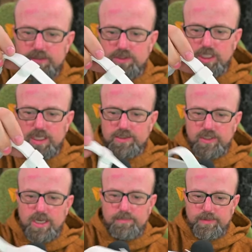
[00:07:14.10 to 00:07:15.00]

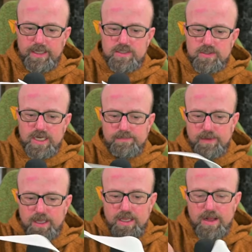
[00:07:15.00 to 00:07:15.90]
jockstrap head strap.
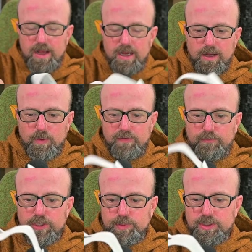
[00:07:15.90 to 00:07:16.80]
When I
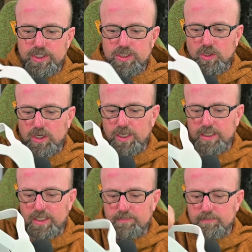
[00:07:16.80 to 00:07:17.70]
first put this on
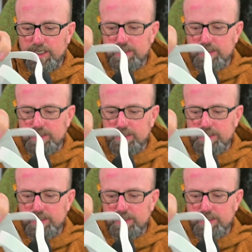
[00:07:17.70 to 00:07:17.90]
in my